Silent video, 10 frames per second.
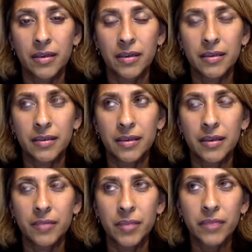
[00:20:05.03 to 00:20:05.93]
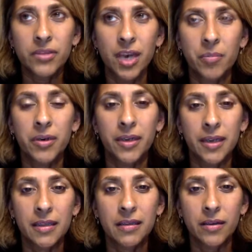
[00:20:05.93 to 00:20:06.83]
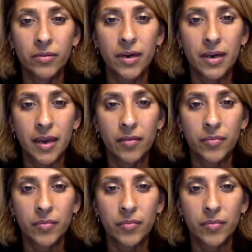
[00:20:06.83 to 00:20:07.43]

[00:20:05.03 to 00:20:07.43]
in a bit of jeopardy, I think, right now,